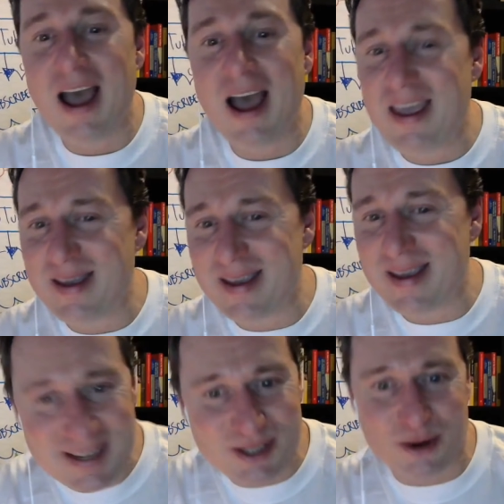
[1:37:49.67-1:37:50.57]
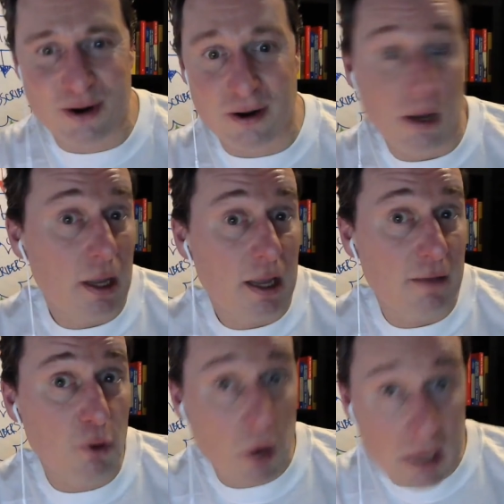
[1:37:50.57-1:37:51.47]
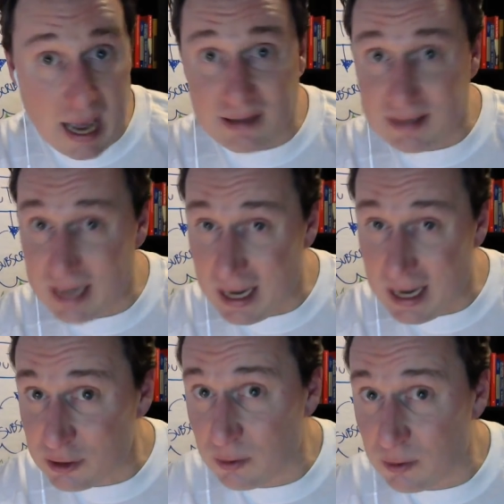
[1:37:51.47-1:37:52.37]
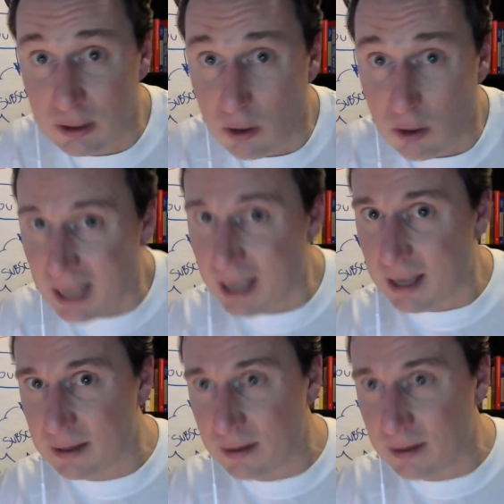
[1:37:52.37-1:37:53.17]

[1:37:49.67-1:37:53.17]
Yes, sir. If you want to add text to it, go ahead.